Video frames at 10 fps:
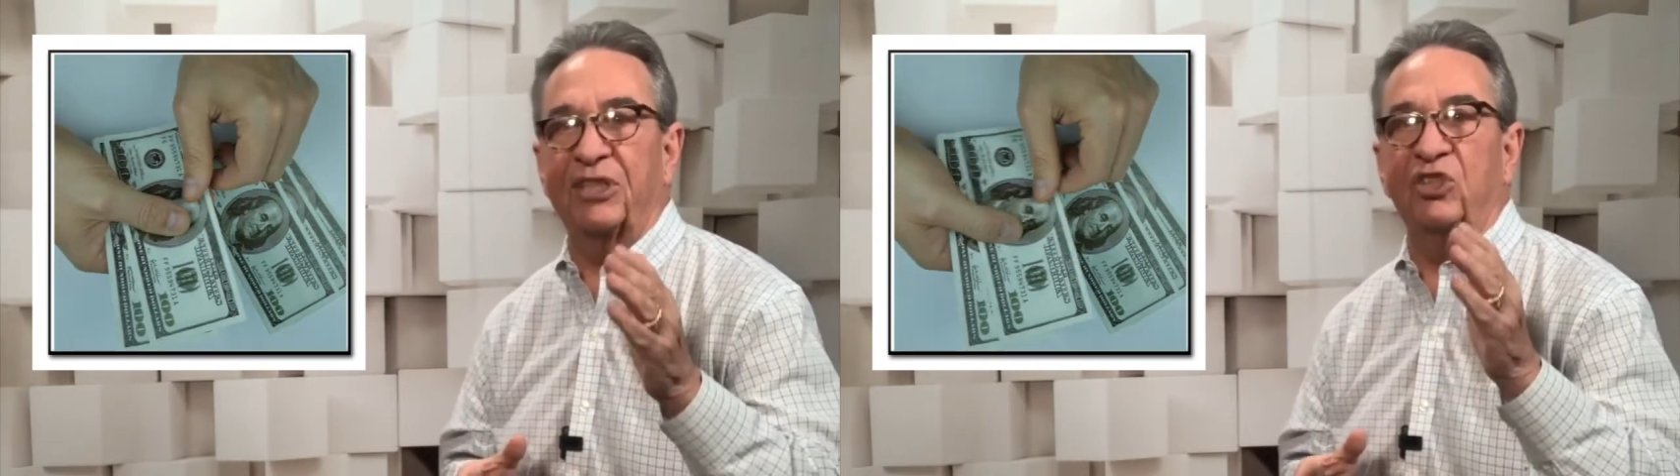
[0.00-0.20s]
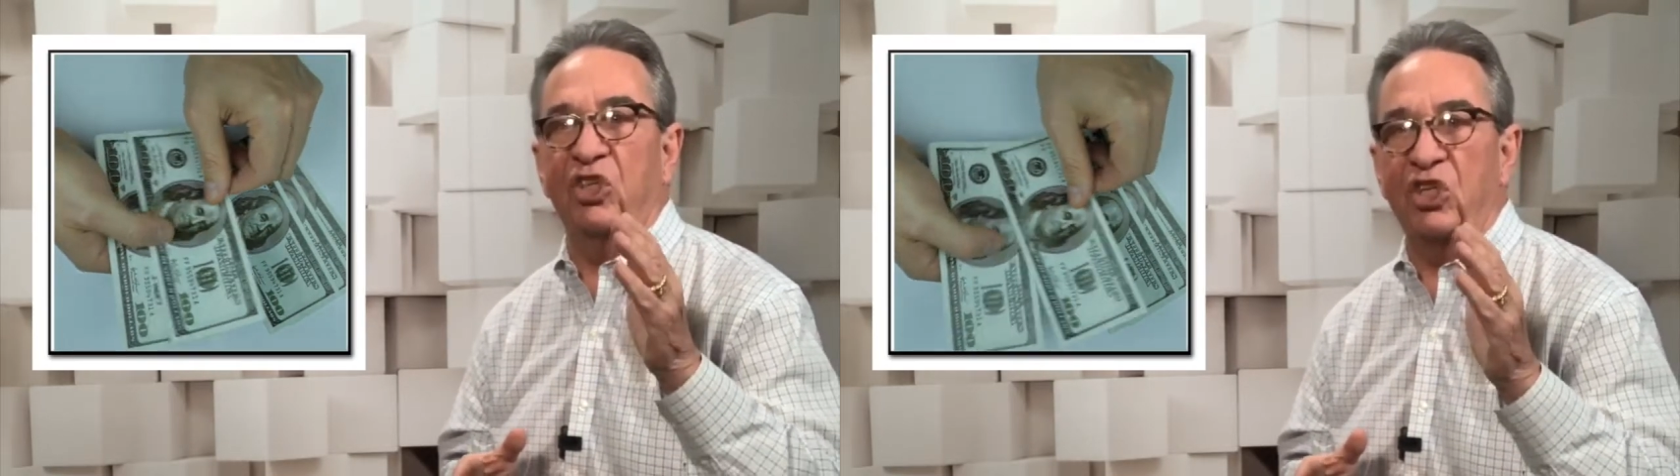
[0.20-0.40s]

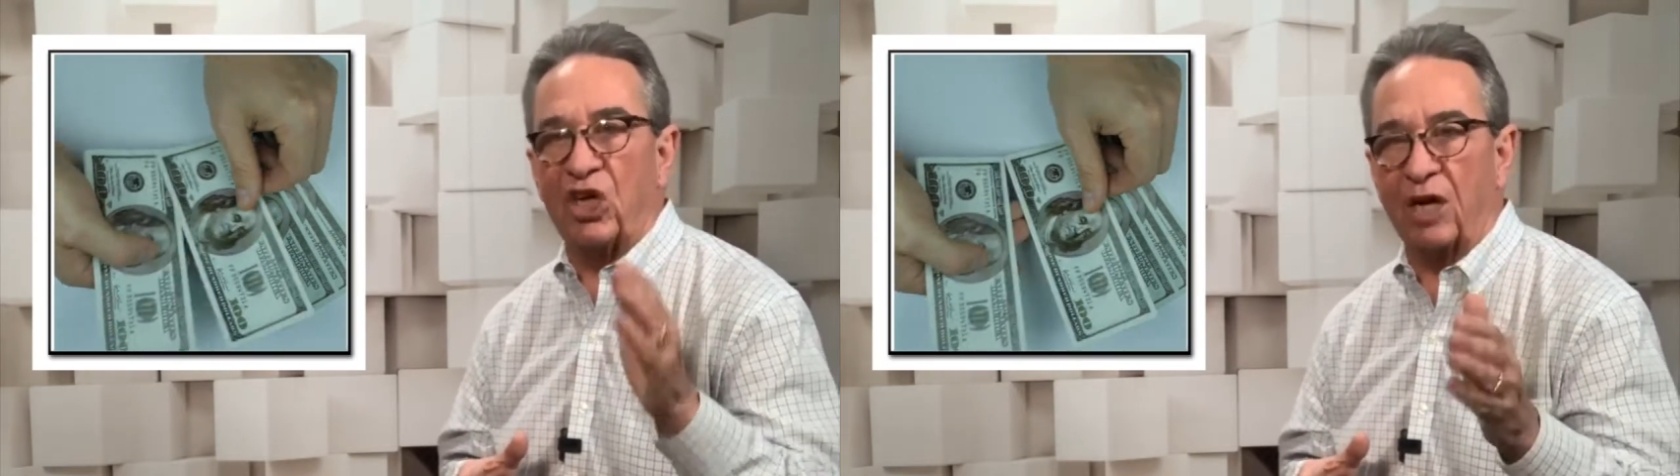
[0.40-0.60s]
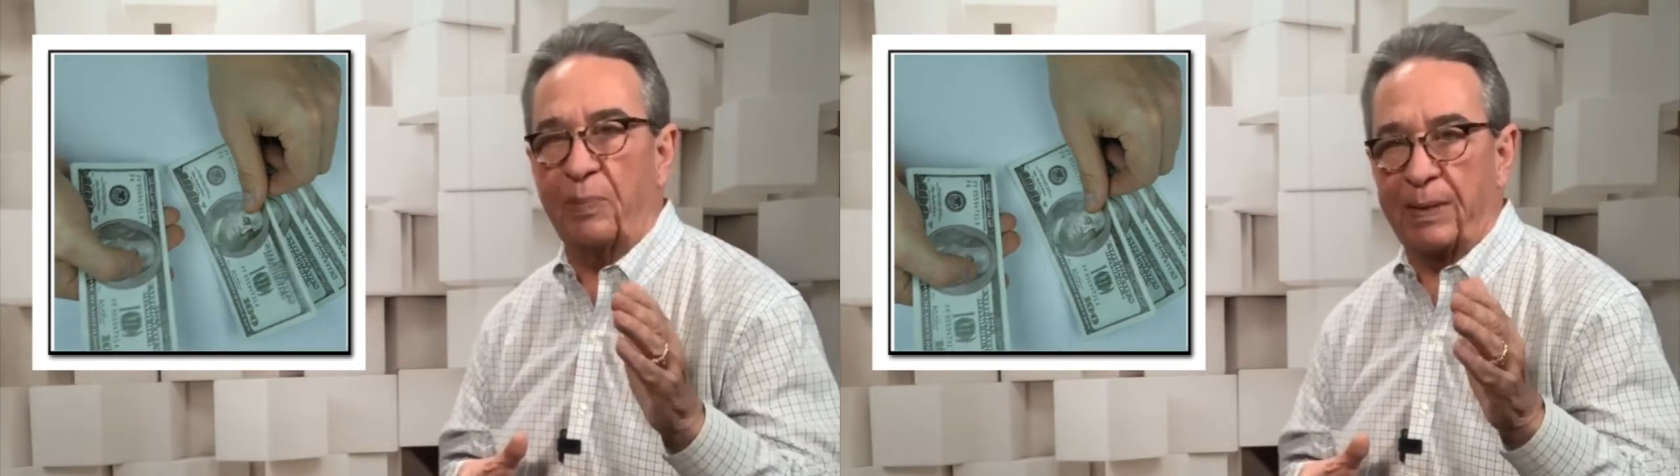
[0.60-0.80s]
into
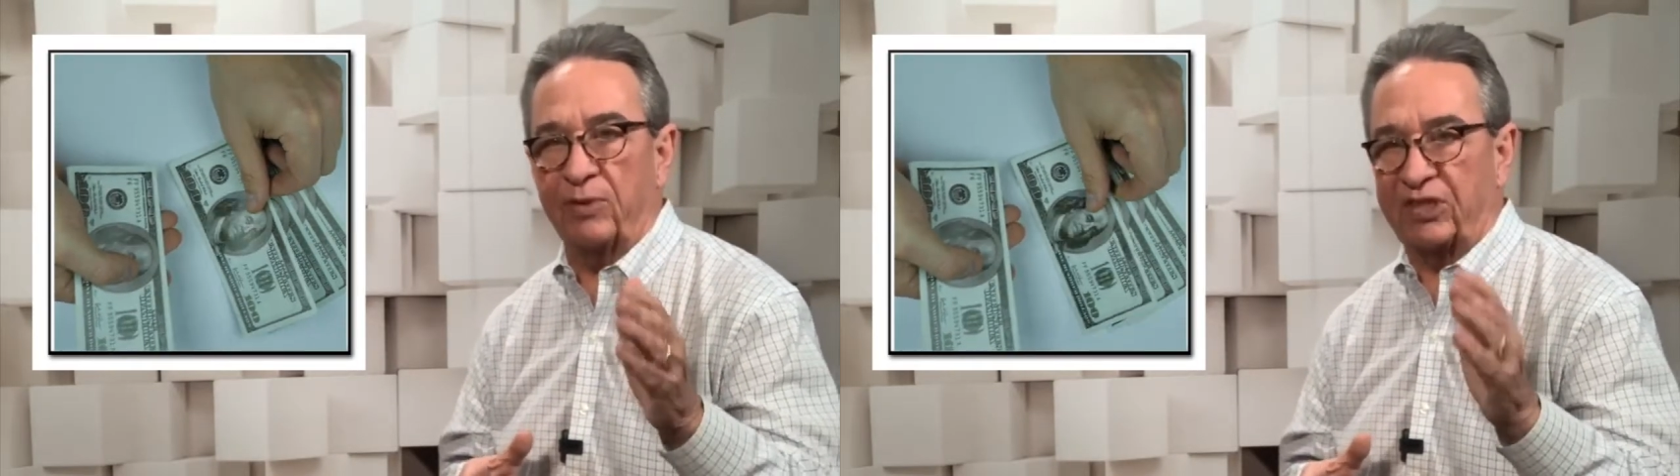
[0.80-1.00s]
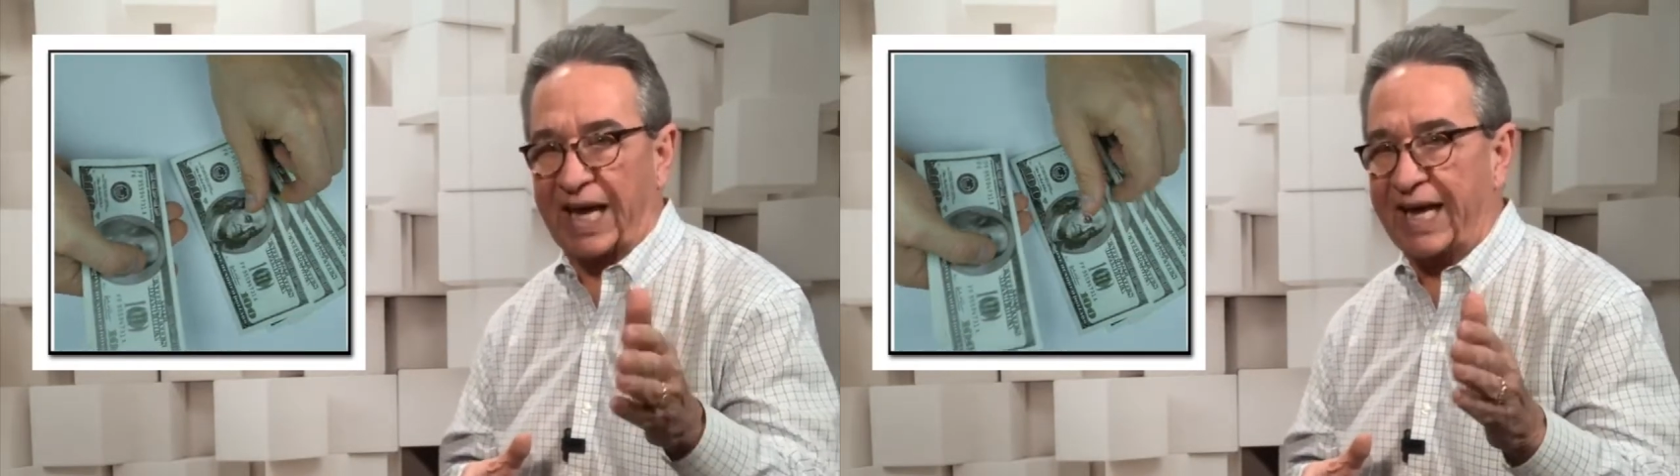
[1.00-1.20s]
young
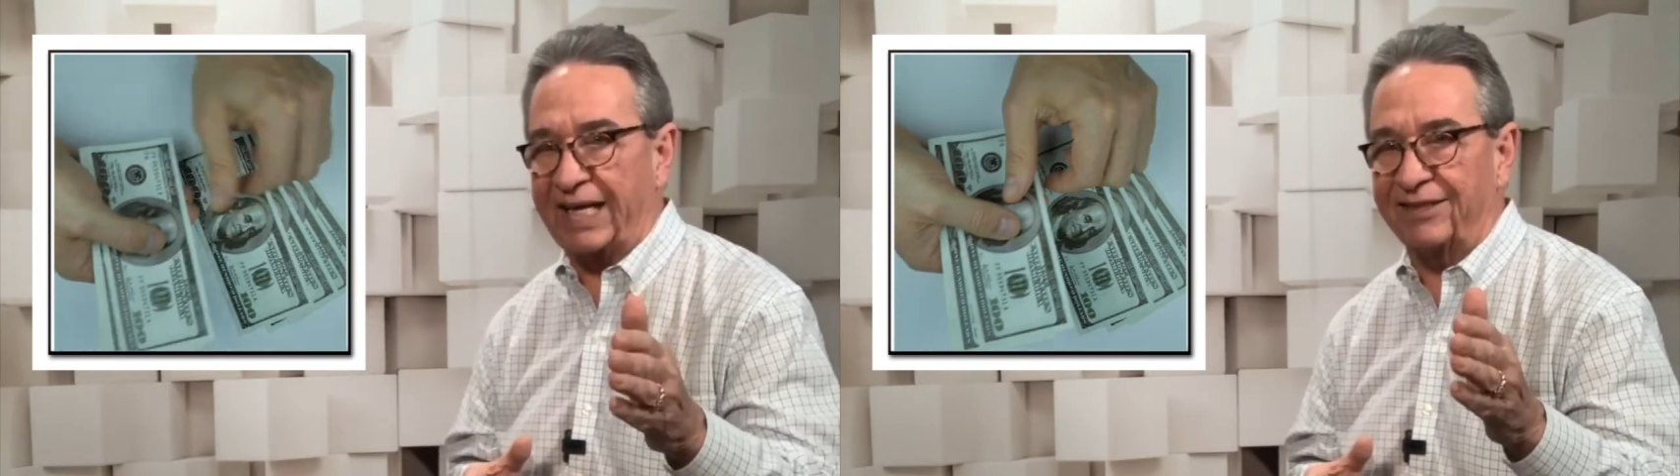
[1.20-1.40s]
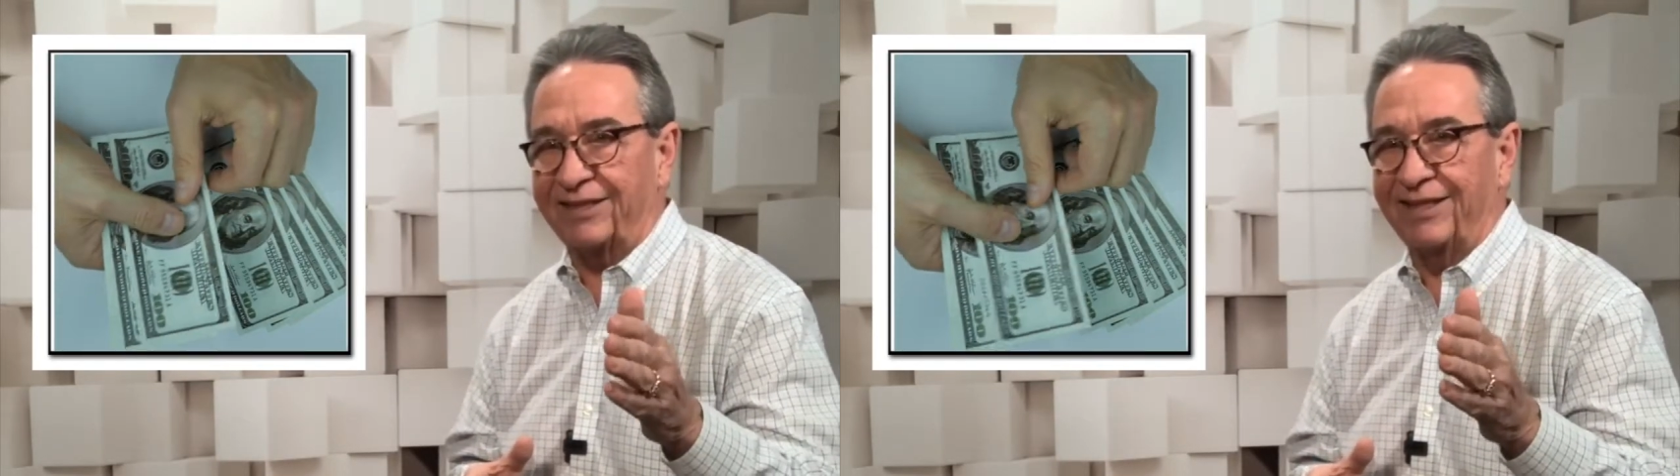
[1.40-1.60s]
people's
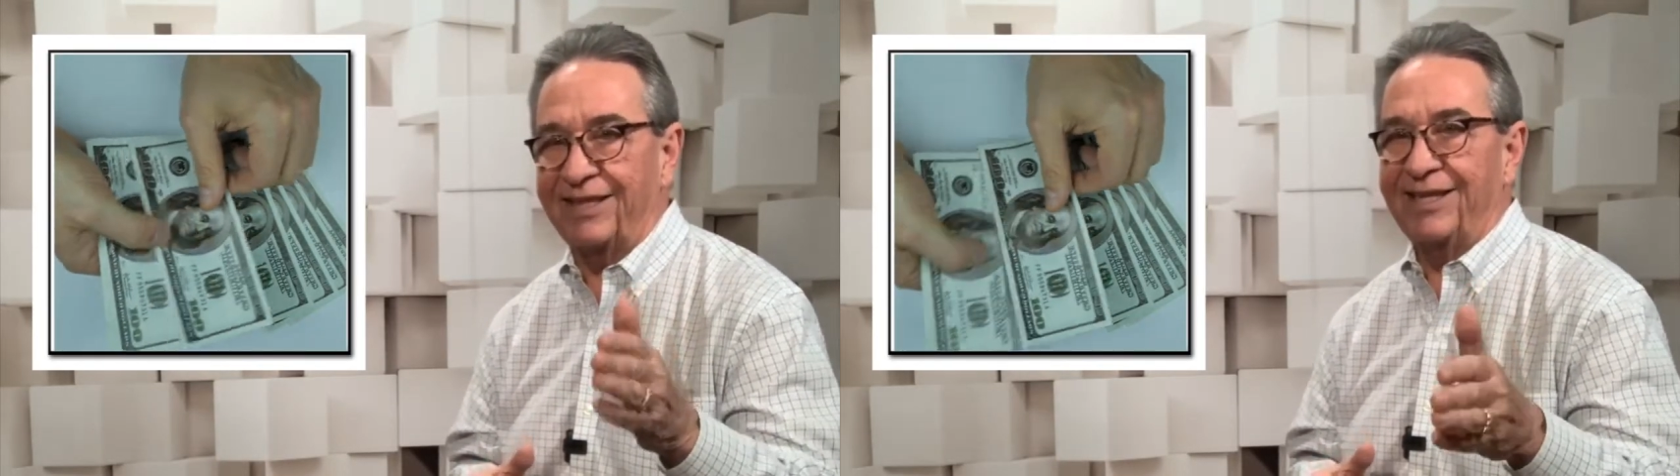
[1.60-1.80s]
hands,